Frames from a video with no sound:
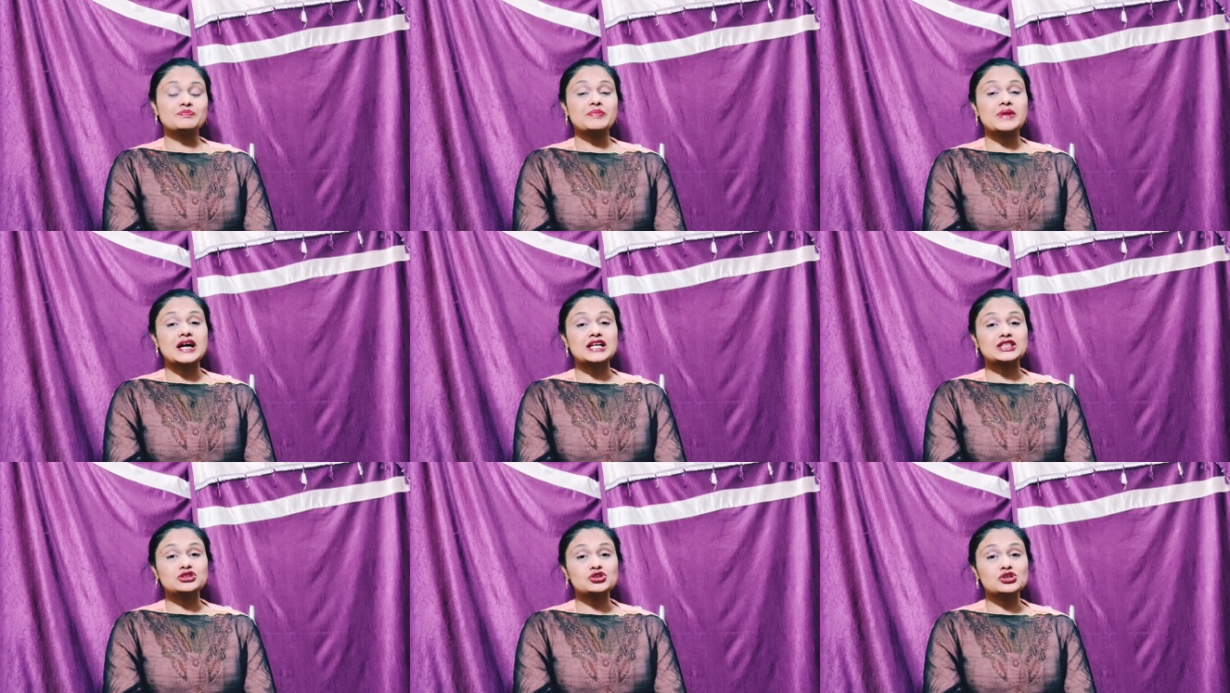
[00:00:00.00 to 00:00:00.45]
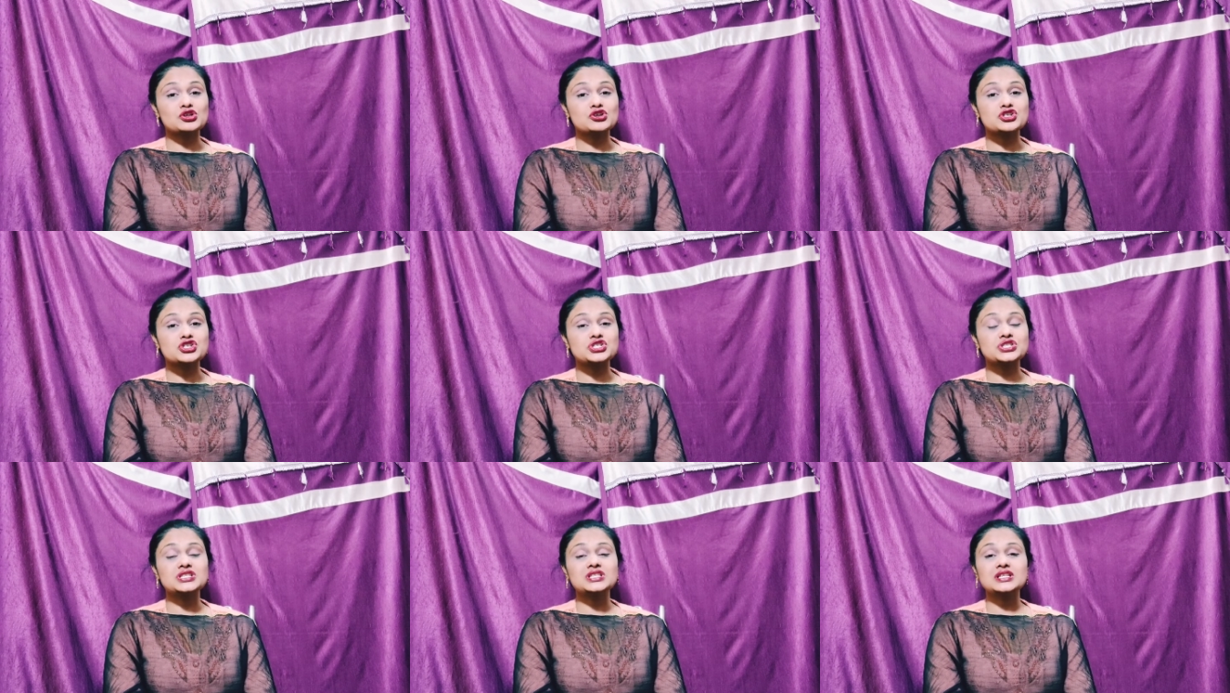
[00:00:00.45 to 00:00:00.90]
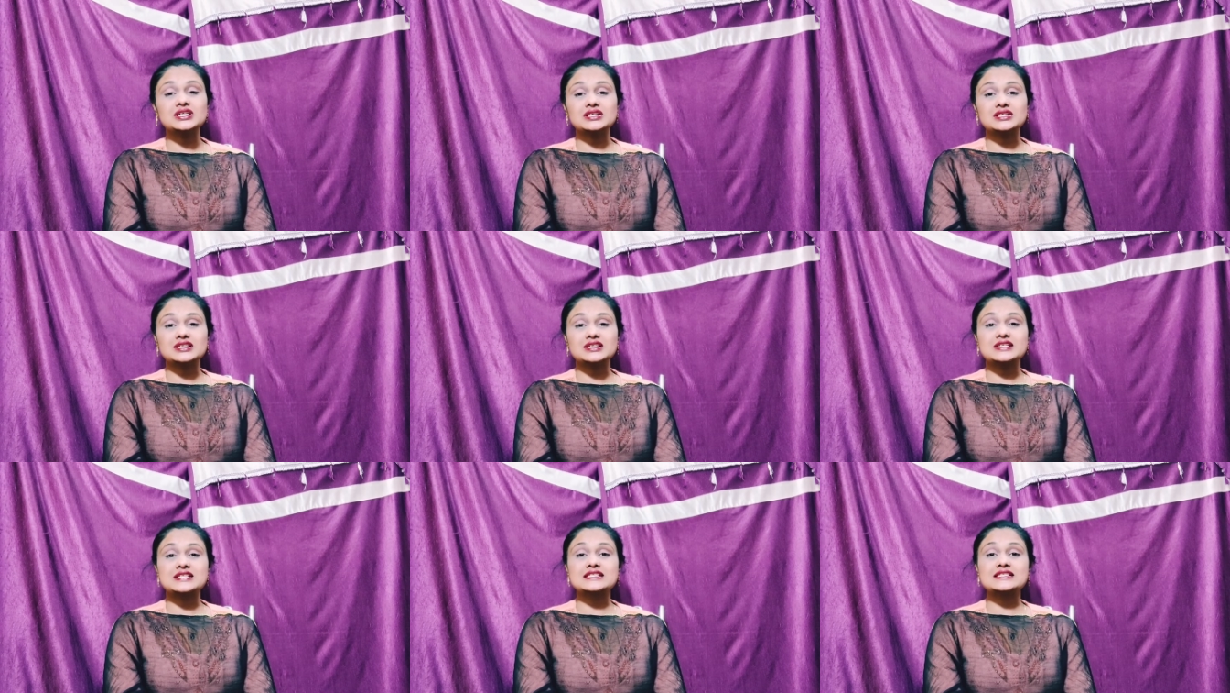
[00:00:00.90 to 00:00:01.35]
pathology
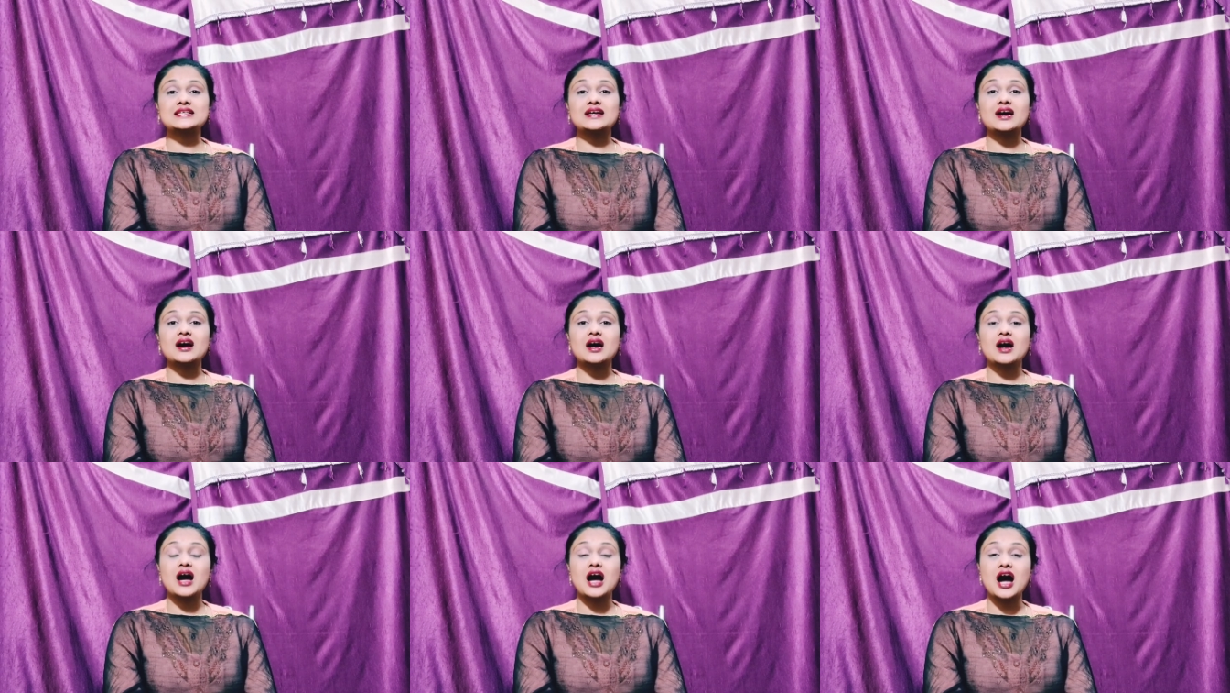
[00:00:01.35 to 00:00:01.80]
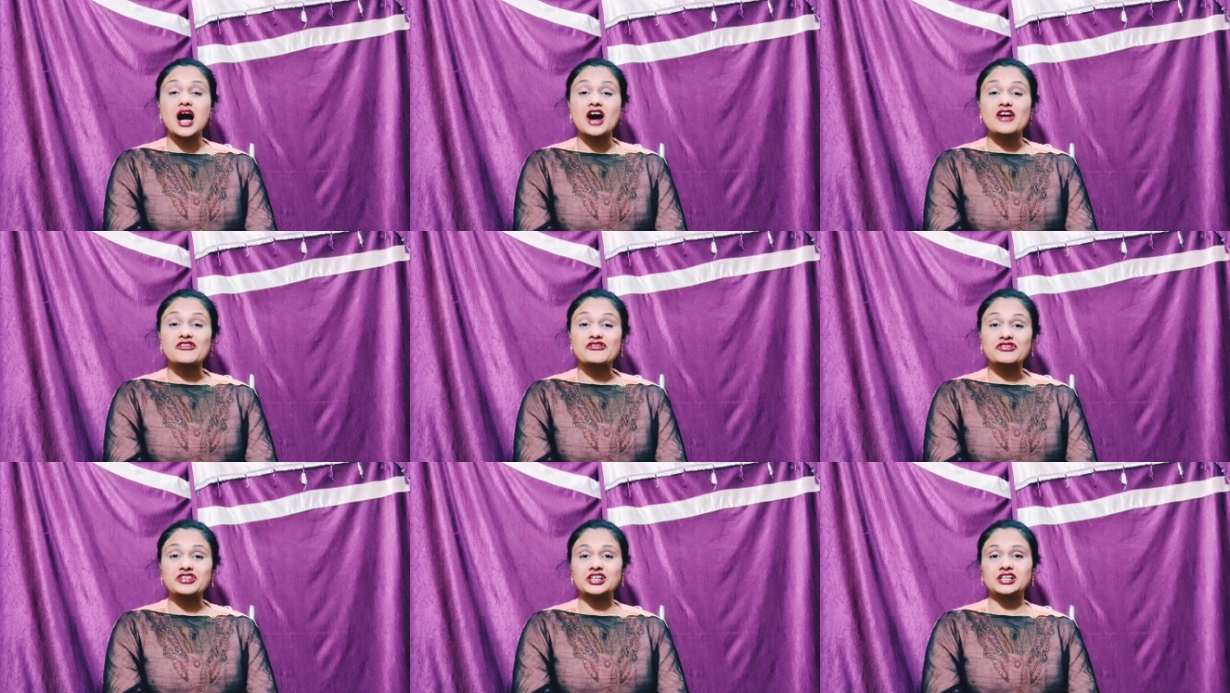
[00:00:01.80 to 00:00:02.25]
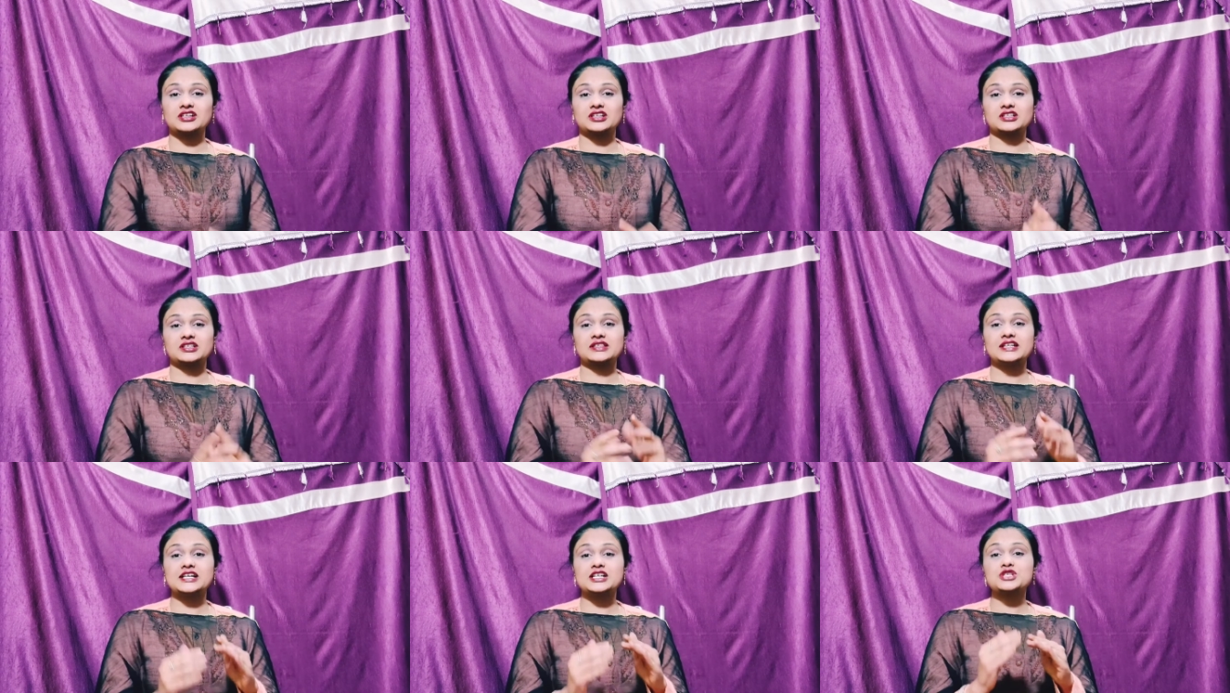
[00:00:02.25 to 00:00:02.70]
is
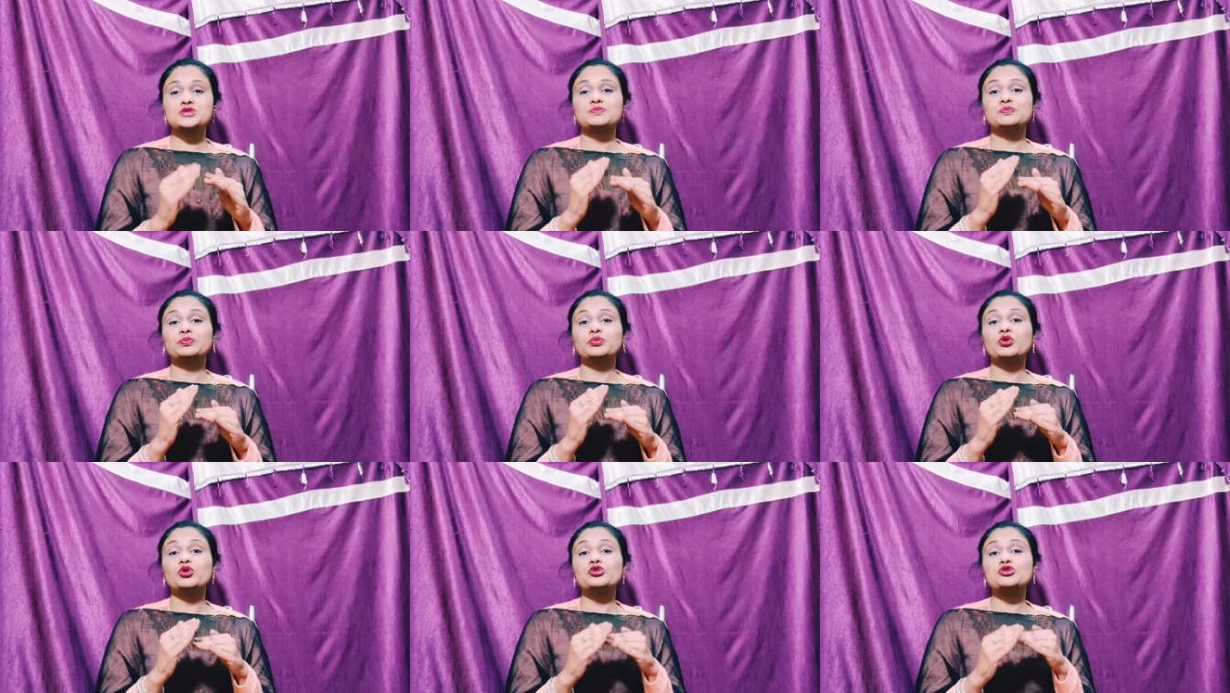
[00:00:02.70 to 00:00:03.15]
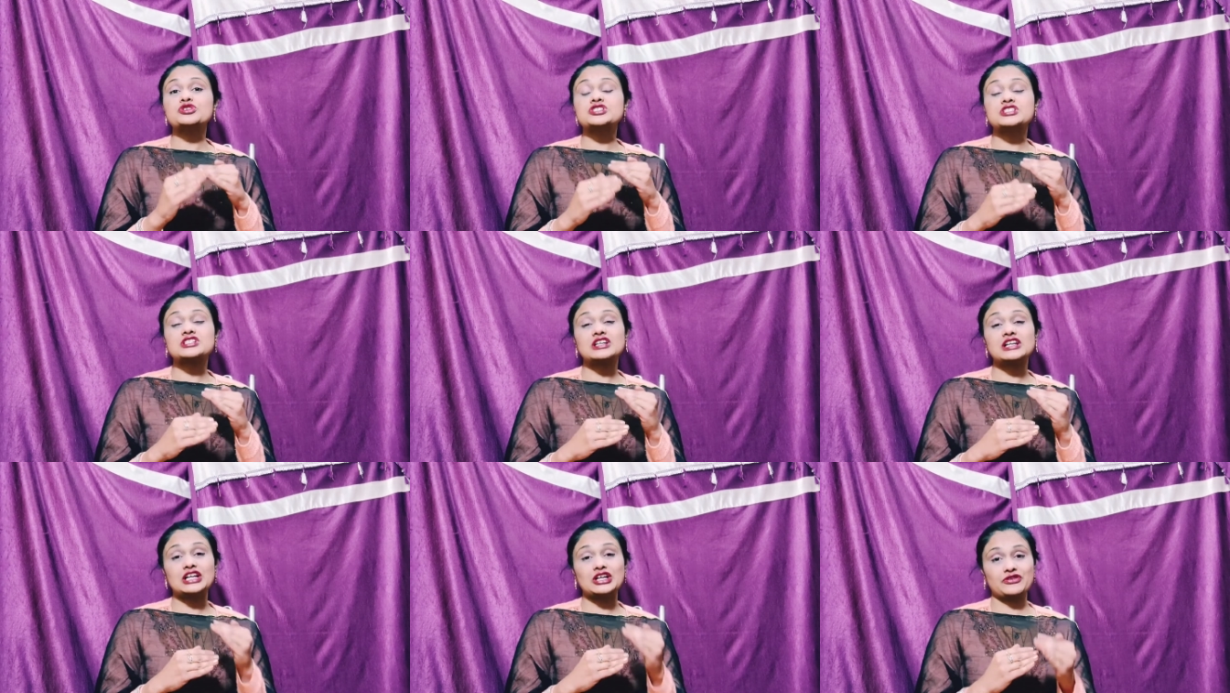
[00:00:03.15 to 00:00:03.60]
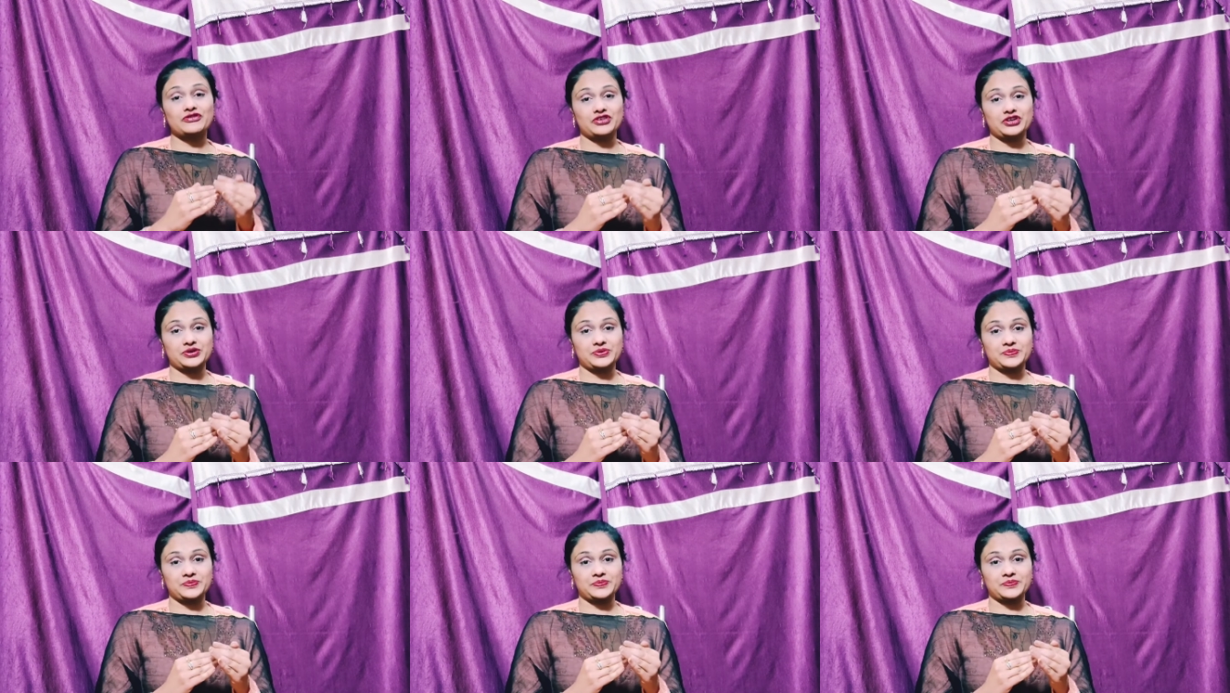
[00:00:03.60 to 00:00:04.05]
after, that is
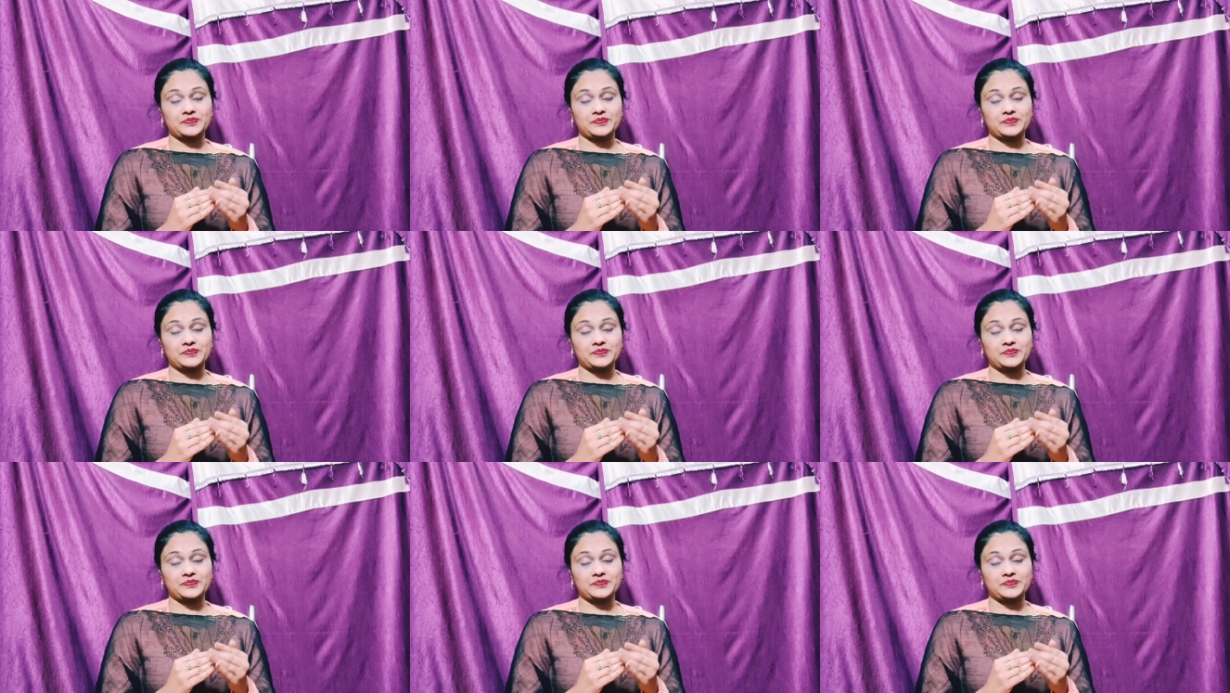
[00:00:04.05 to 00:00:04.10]
post-liver.